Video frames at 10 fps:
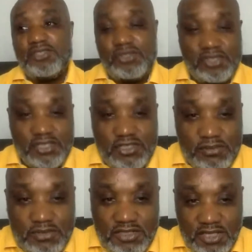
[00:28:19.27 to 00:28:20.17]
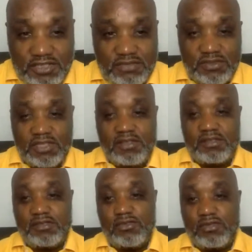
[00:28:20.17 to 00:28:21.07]
Judy's obsessed with
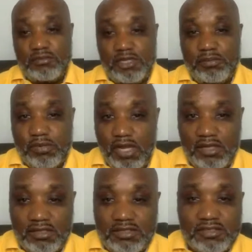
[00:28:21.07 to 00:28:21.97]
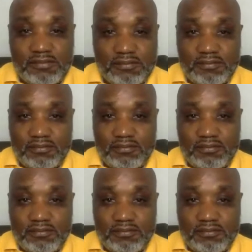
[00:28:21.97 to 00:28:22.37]
goat milk products.